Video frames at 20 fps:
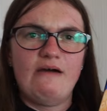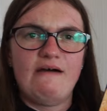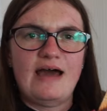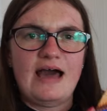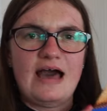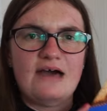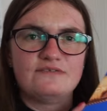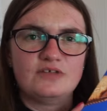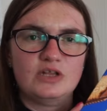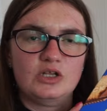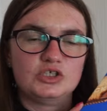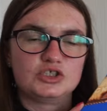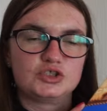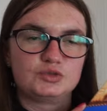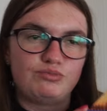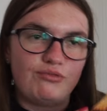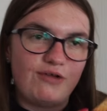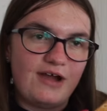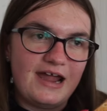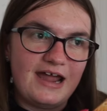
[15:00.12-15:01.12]
I have a lunch
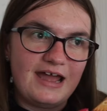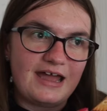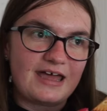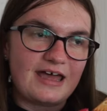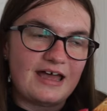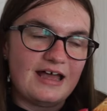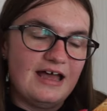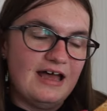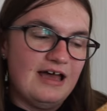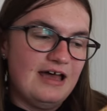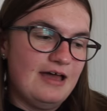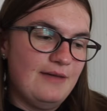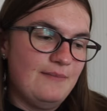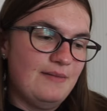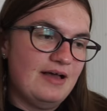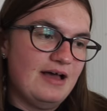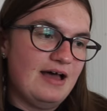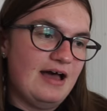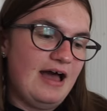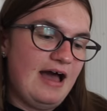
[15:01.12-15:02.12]
break,
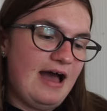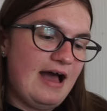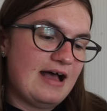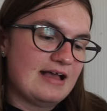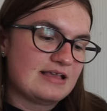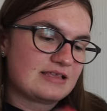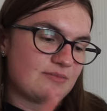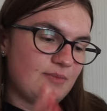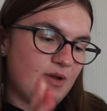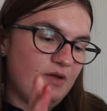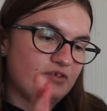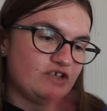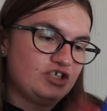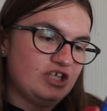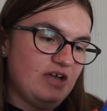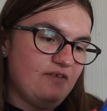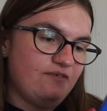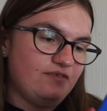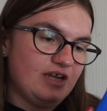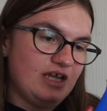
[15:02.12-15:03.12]
as my other
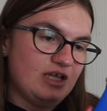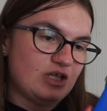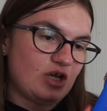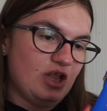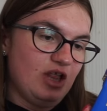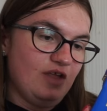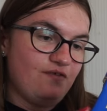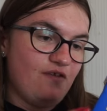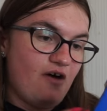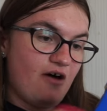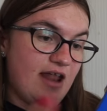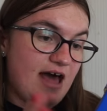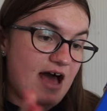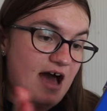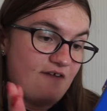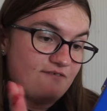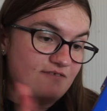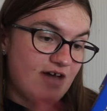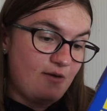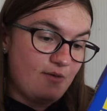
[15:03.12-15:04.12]
shift is only
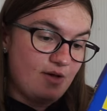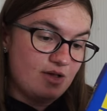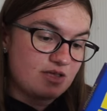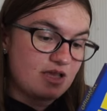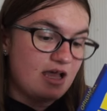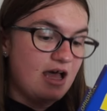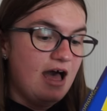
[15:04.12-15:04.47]
4.5 hours.